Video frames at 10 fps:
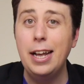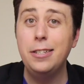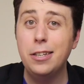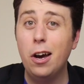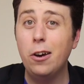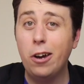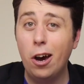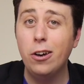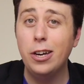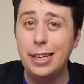And as you know,
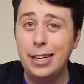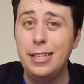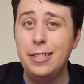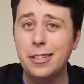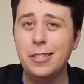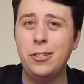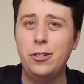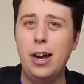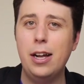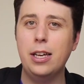Kogan is an
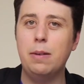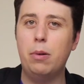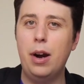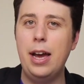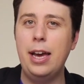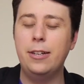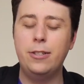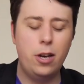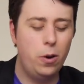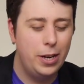Australian brand,
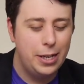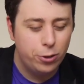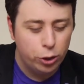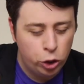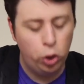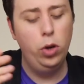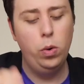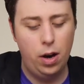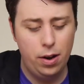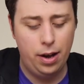so it is a
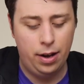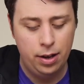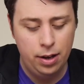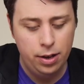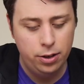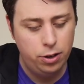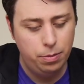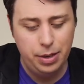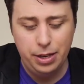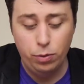true honour to
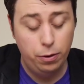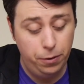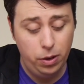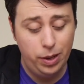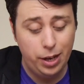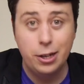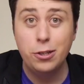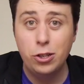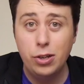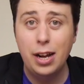be reviewing an
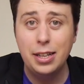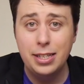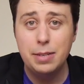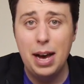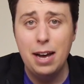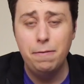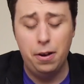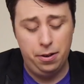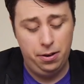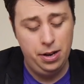Australian
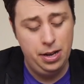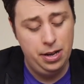smartphone